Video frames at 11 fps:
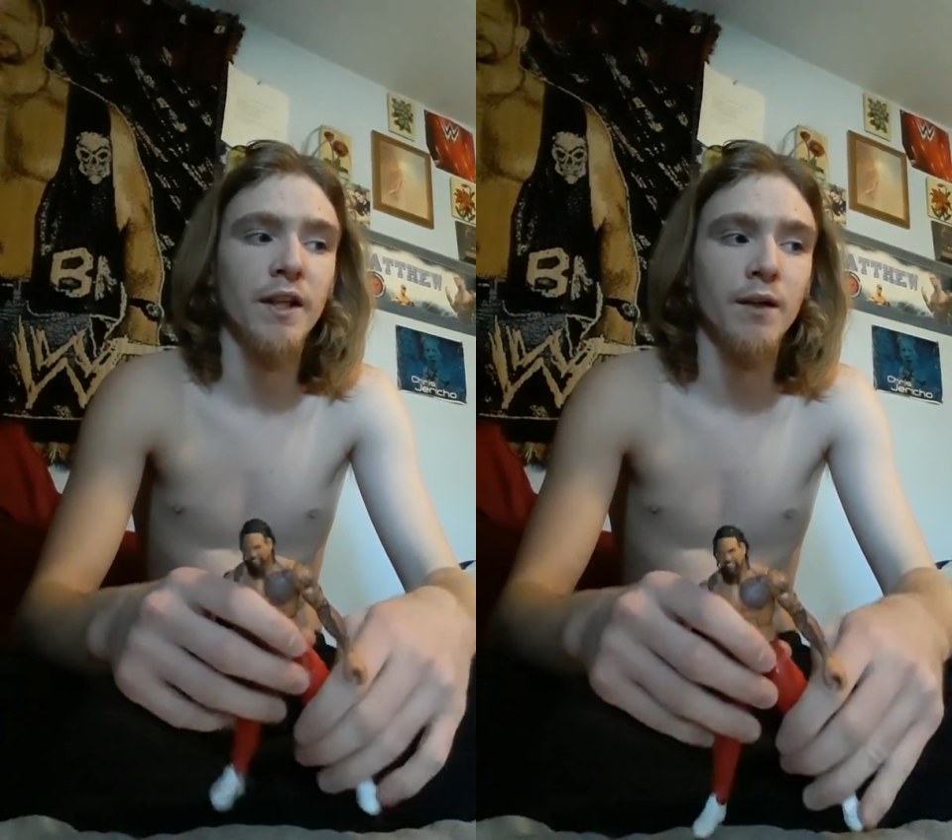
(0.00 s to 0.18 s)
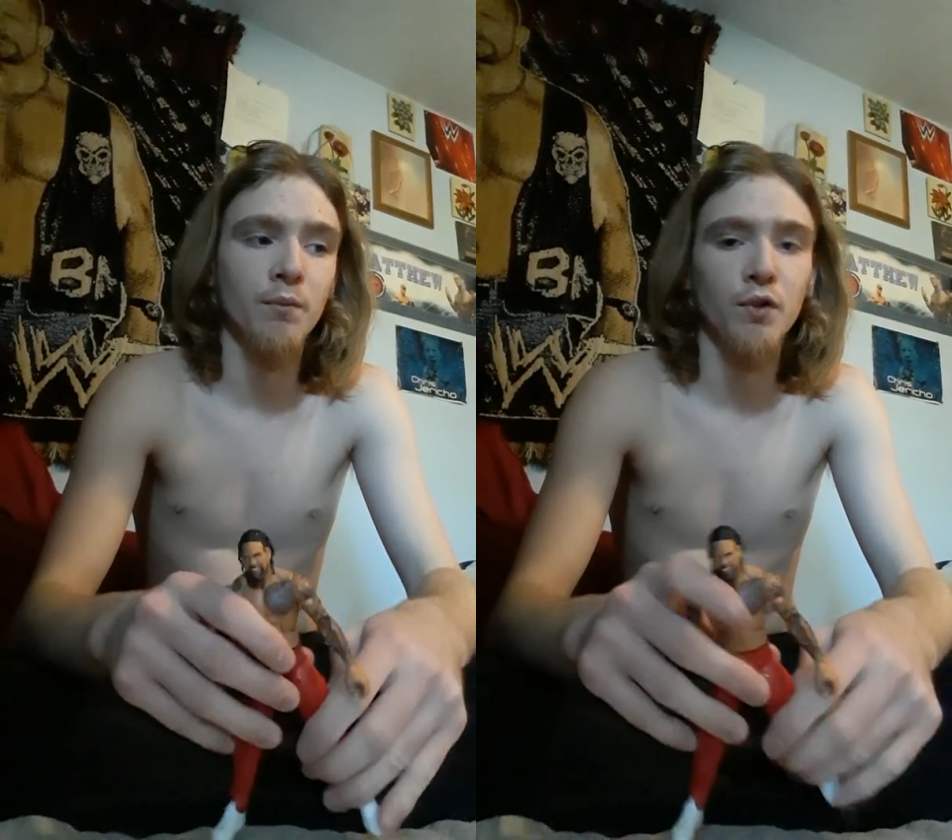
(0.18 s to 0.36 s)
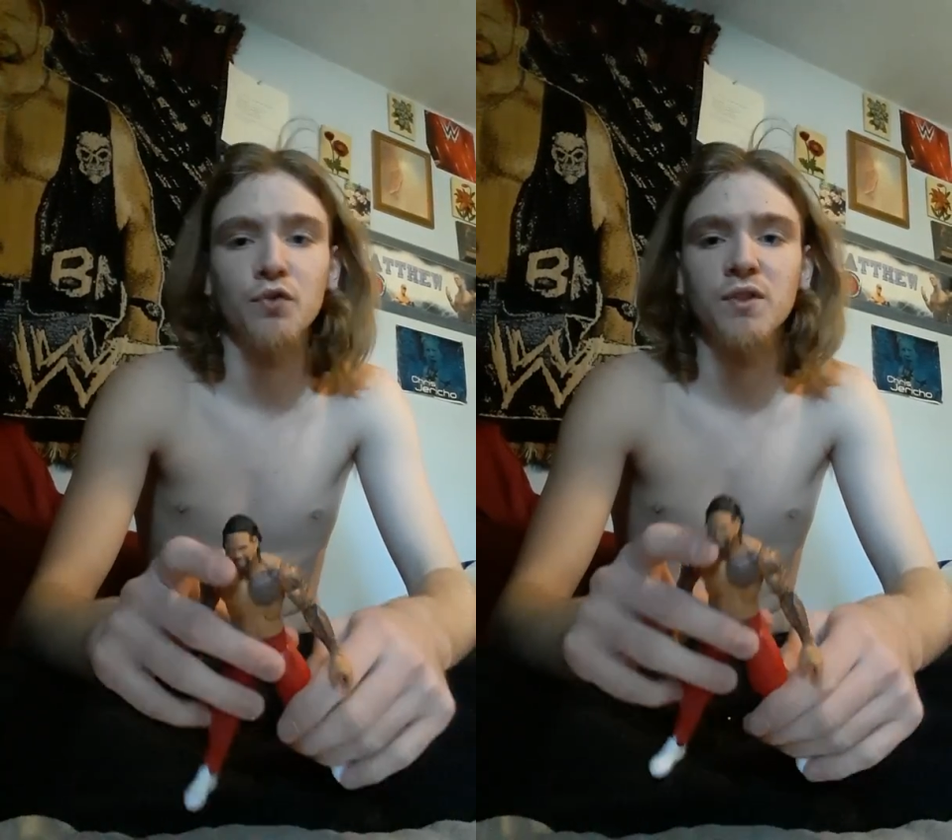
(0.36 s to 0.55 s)

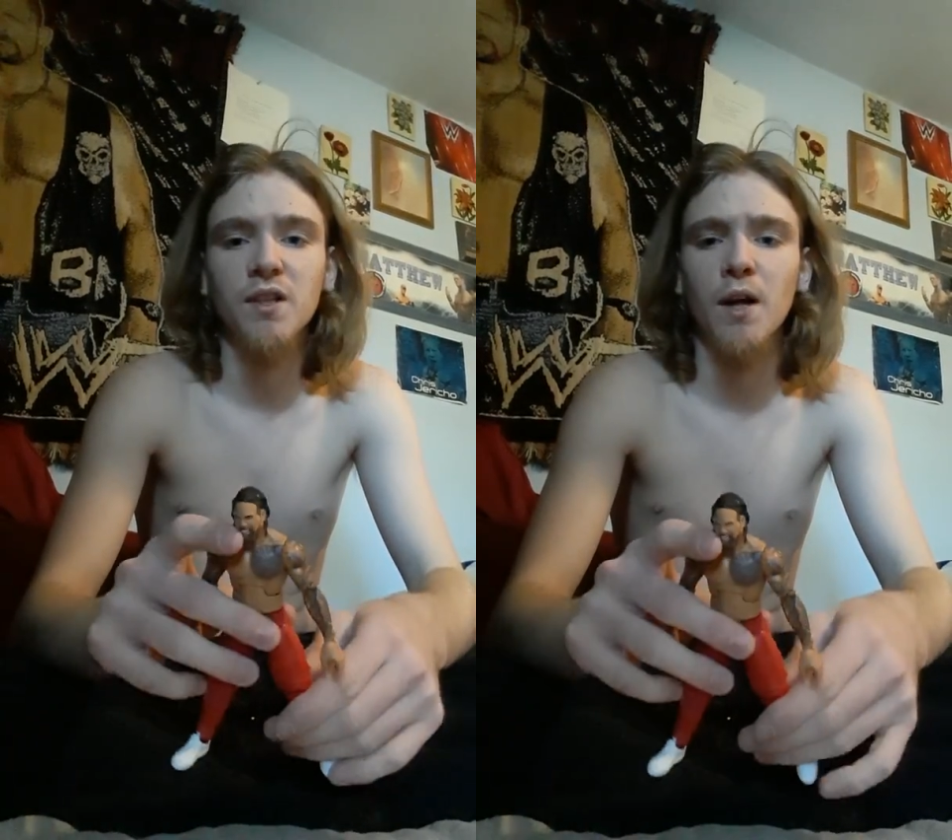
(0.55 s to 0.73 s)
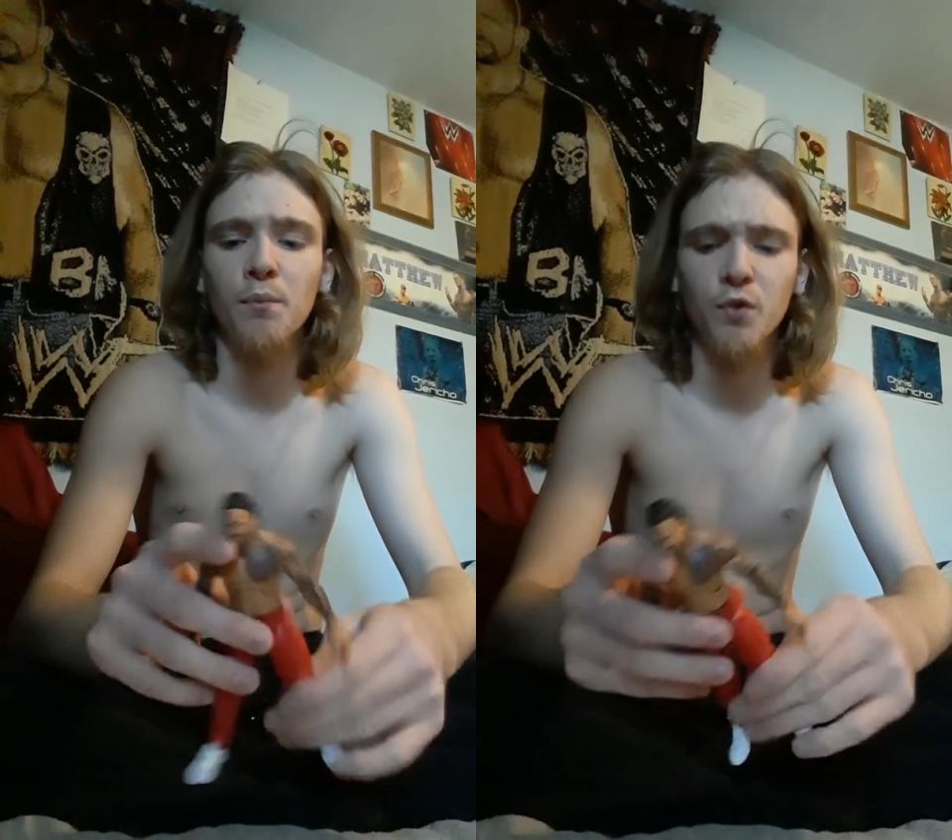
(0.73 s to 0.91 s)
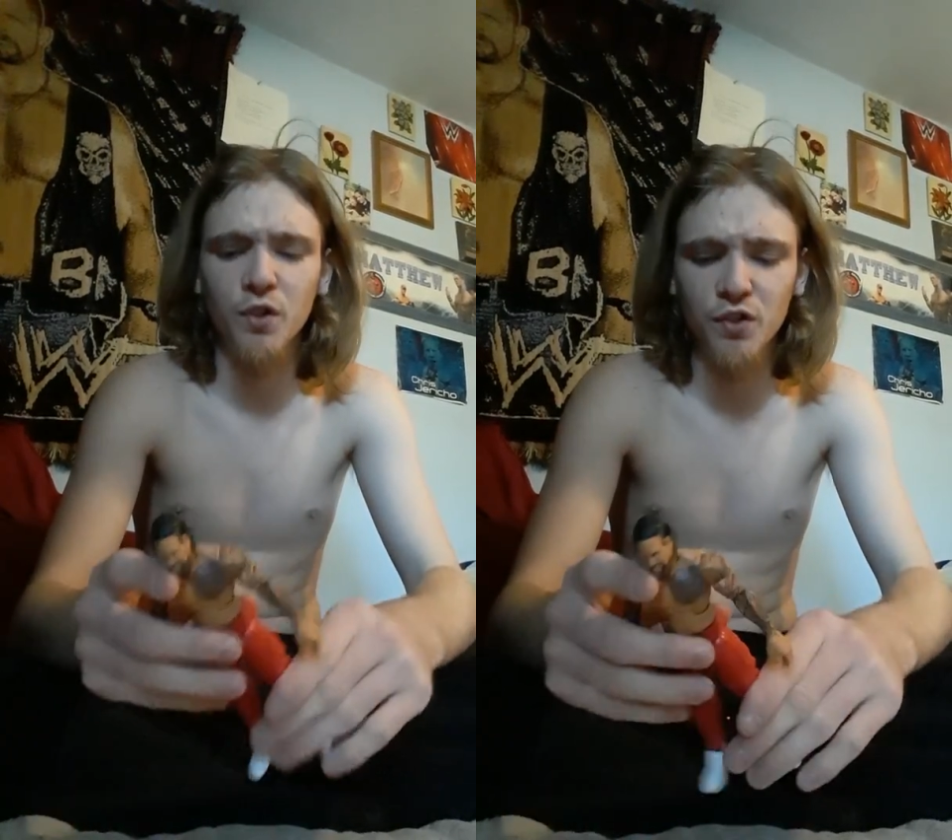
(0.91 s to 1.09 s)
Ambrose in, I'm
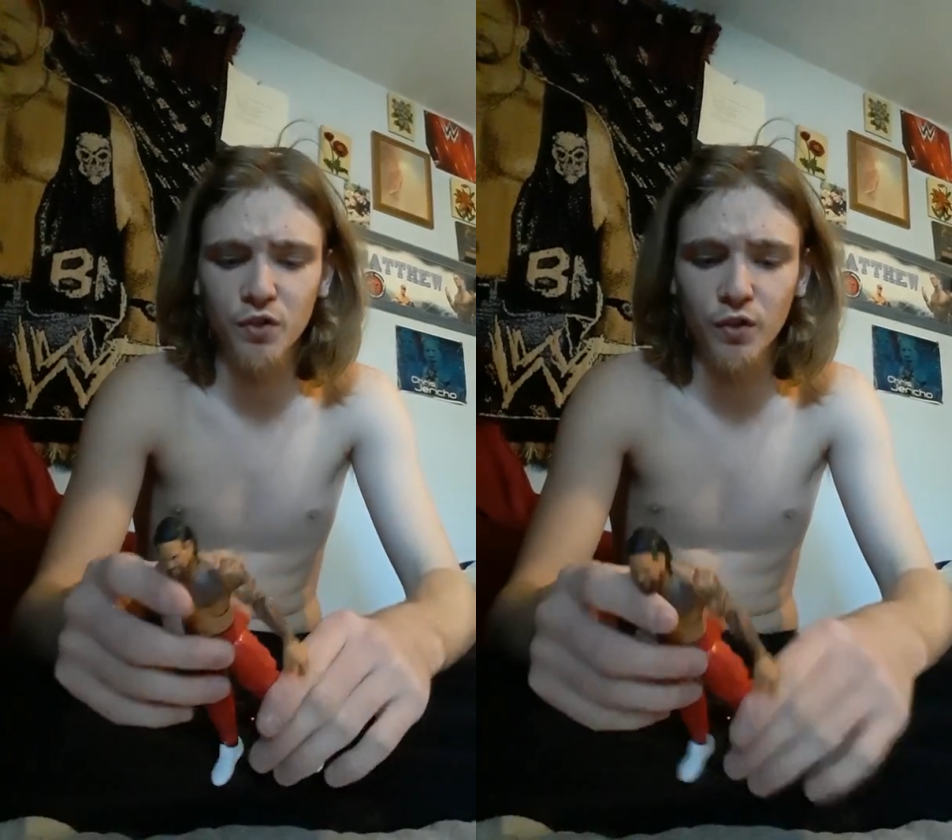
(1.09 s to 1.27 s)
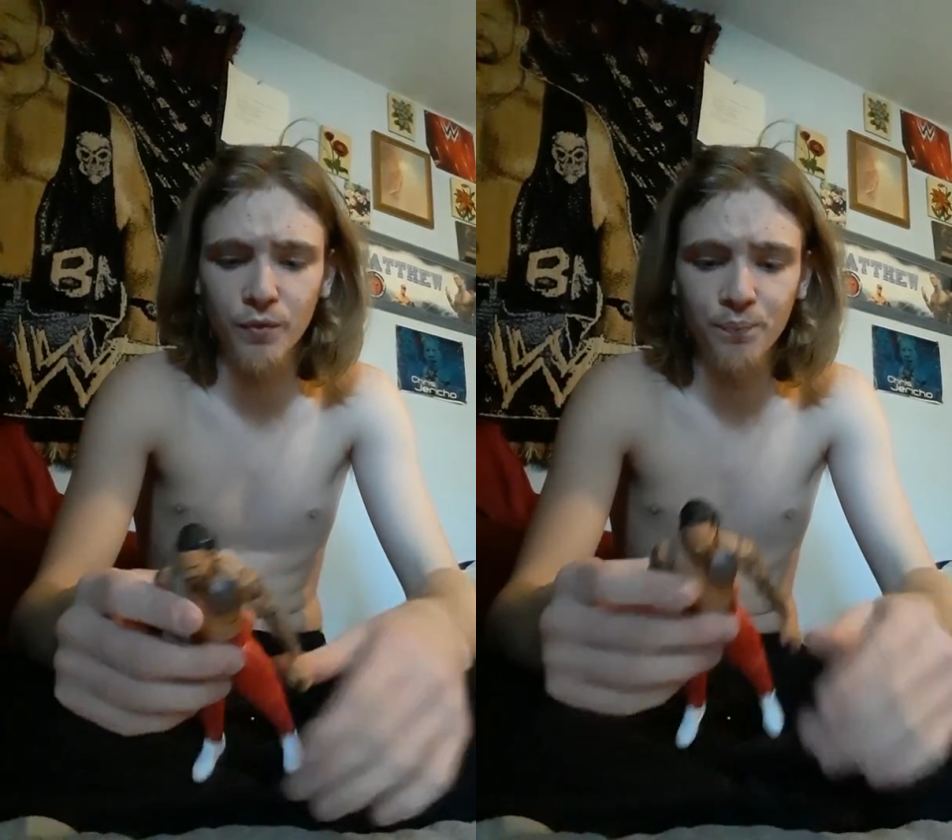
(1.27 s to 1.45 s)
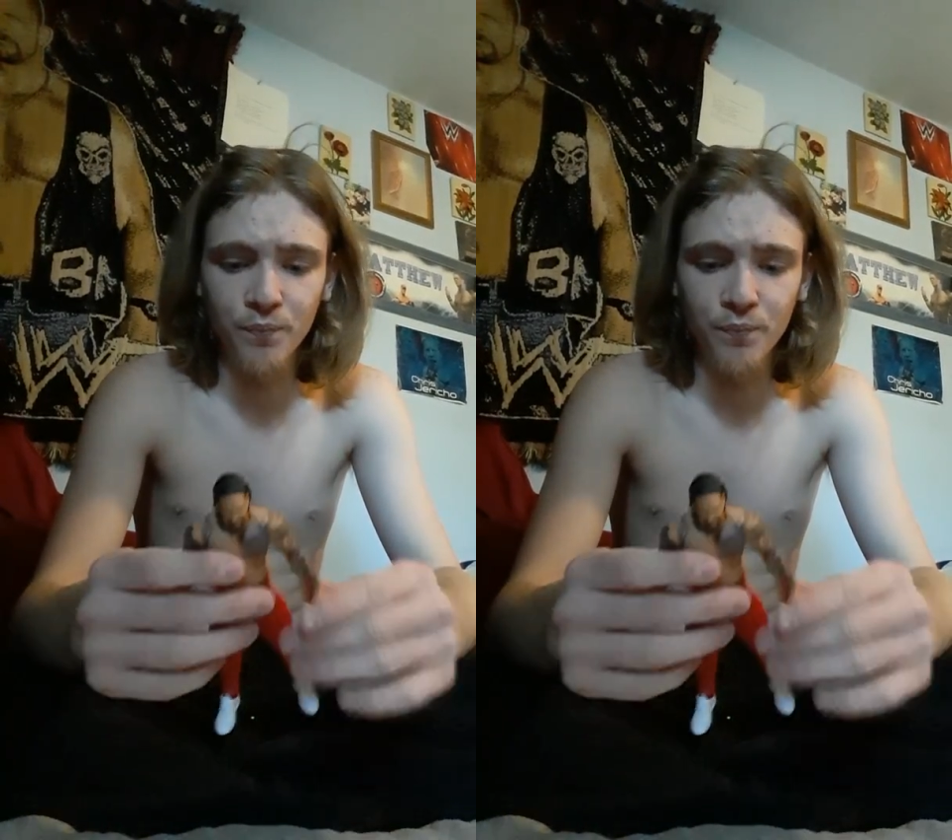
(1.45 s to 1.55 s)
pretty sure.